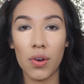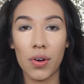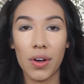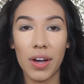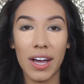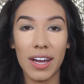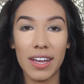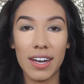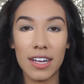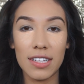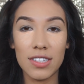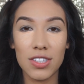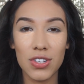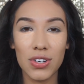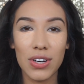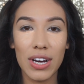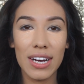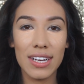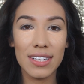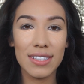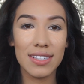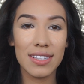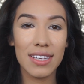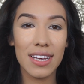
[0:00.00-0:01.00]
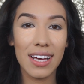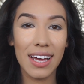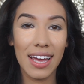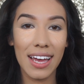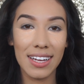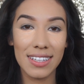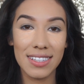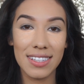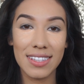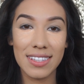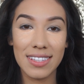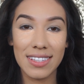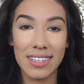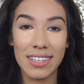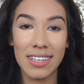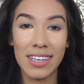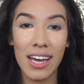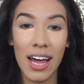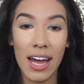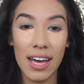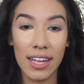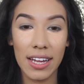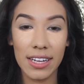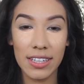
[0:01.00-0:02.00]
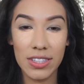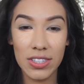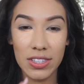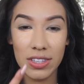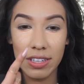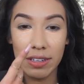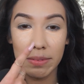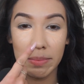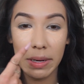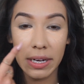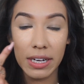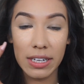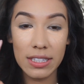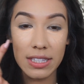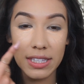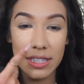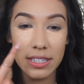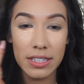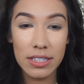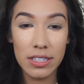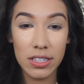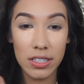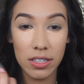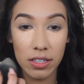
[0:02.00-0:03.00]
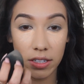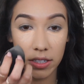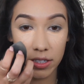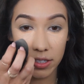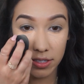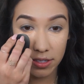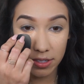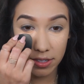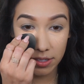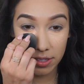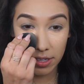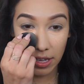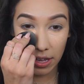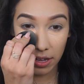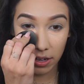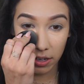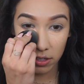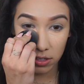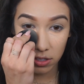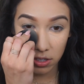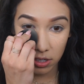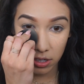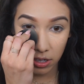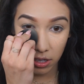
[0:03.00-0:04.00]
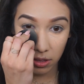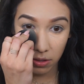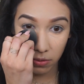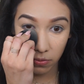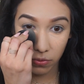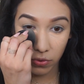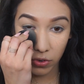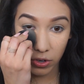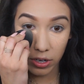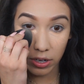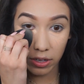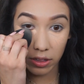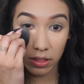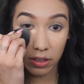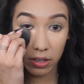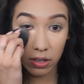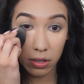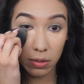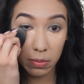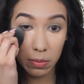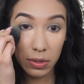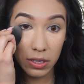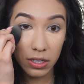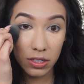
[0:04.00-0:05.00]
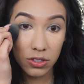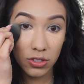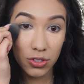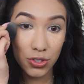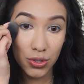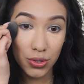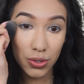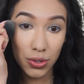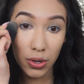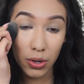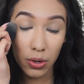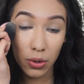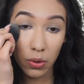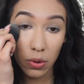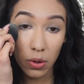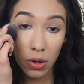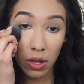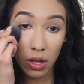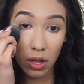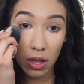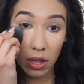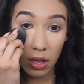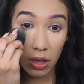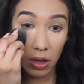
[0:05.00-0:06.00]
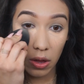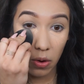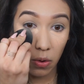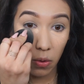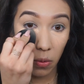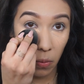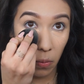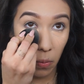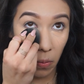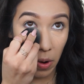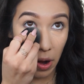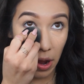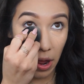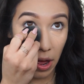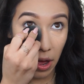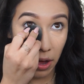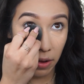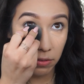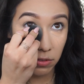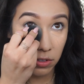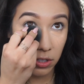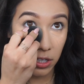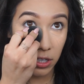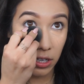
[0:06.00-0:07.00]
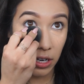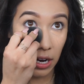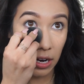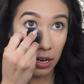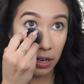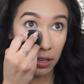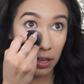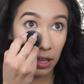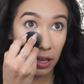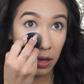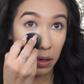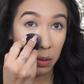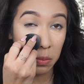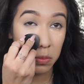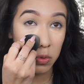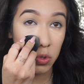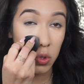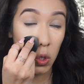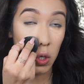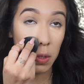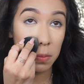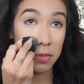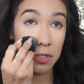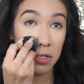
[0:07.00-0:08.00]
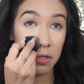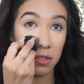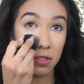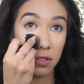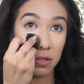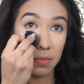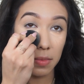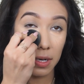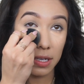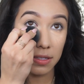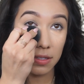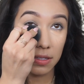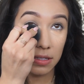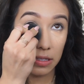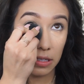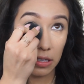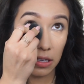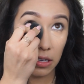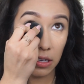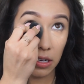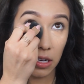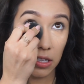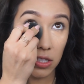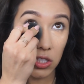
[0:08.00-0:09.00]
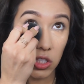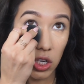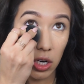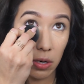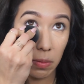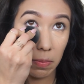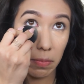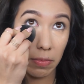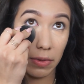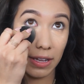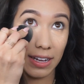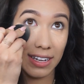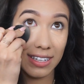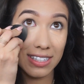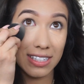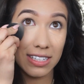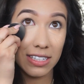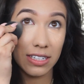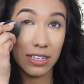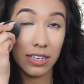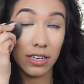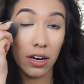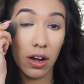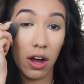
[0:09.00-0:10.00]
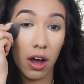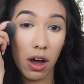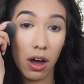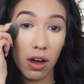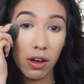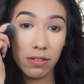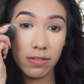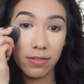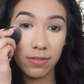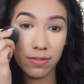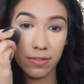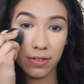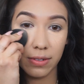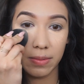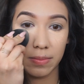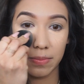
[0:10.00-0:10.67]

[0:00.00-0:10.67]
Okay, and as you guys can see, I like to leave my concealer set underneath for a little bit, so right after it kind of like absorbed into my skin, I start blending it off.